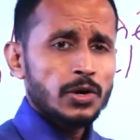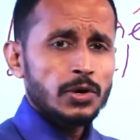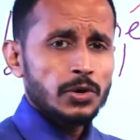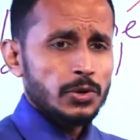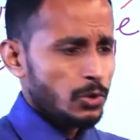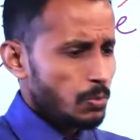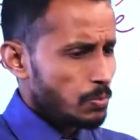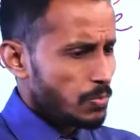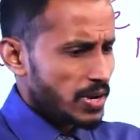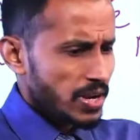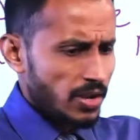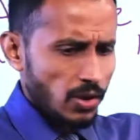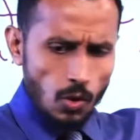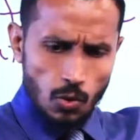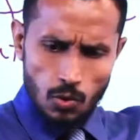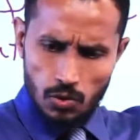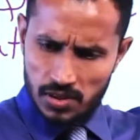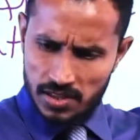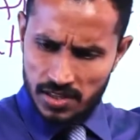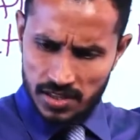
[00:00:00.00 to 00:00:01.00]
you bring
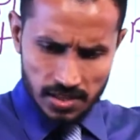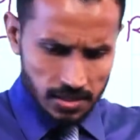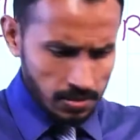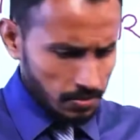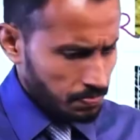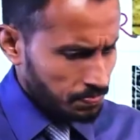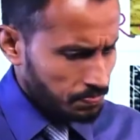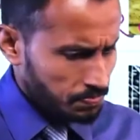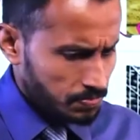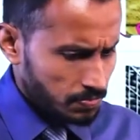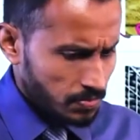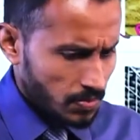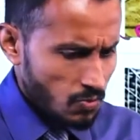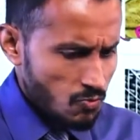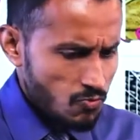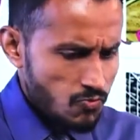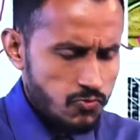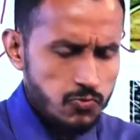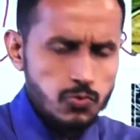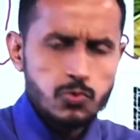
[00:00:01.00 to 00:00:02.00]
all the
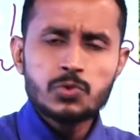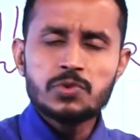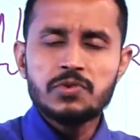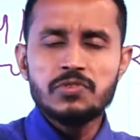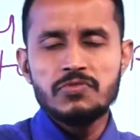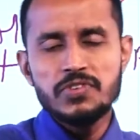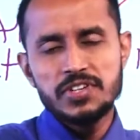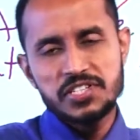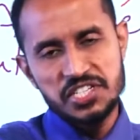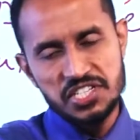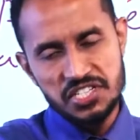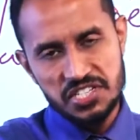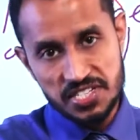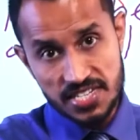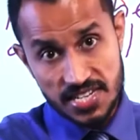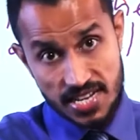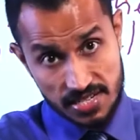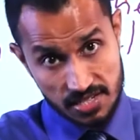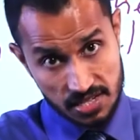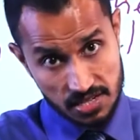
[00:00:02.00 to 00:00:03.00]
wood which is
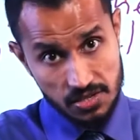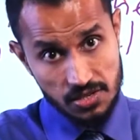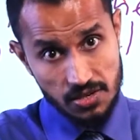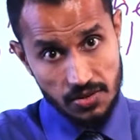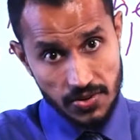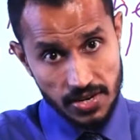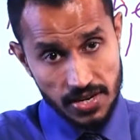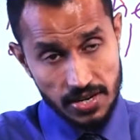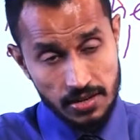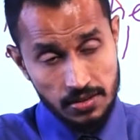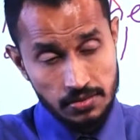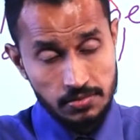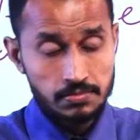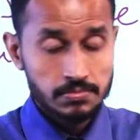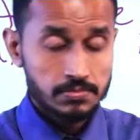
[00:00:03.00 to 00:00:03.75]
necessary